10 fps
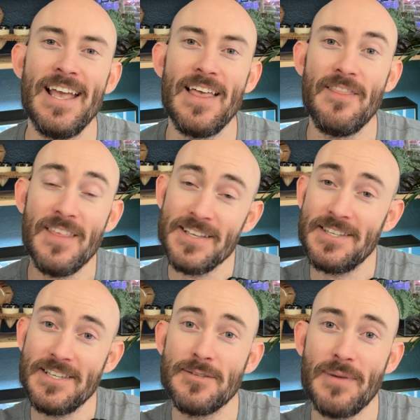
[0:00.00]
This
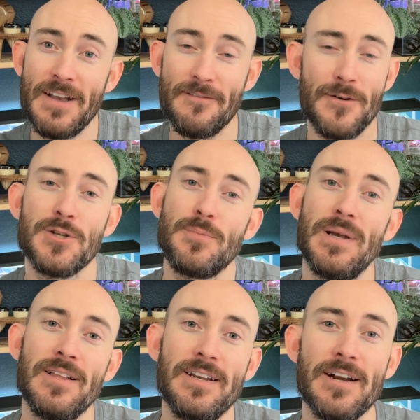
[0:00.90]
is my first
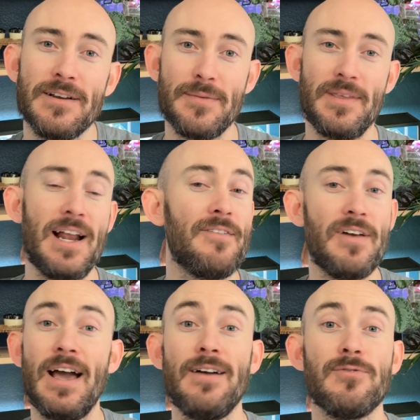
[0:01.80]
Paludarium that I've
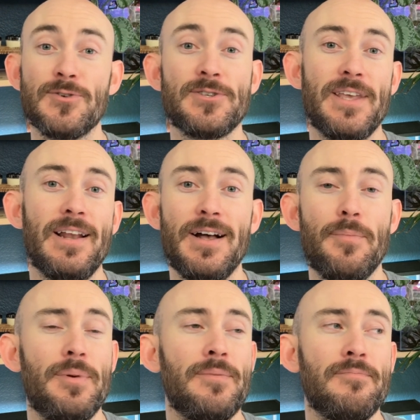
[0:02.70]
ever set
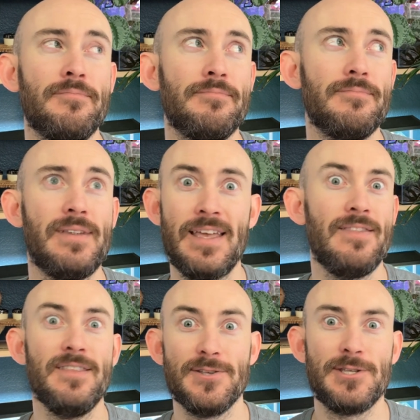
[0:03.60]
up
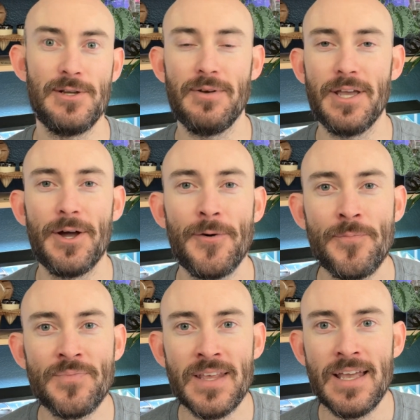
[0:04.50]
in the studio,
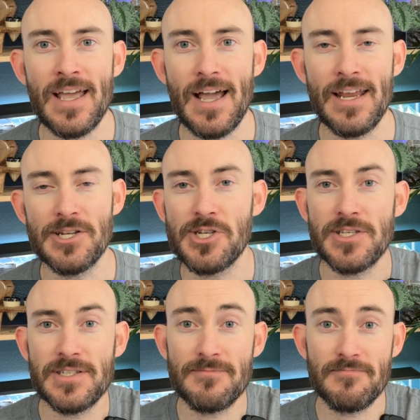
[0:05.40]
and it's
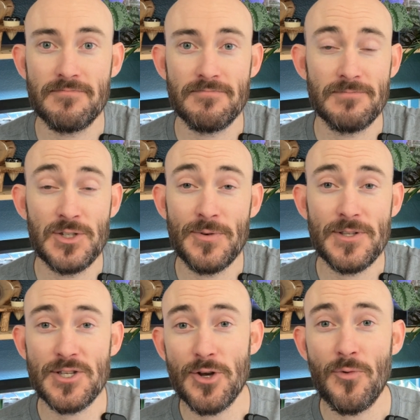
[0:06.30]
just doing
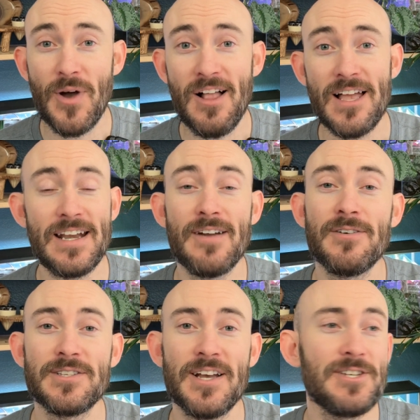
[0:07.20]
so well I
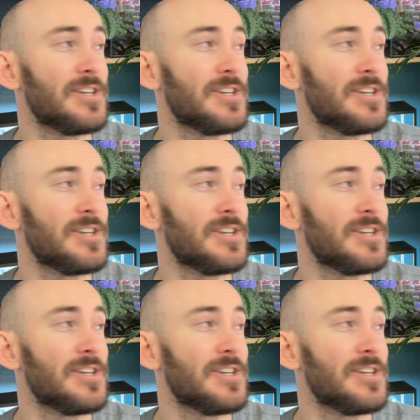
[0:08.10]
never touch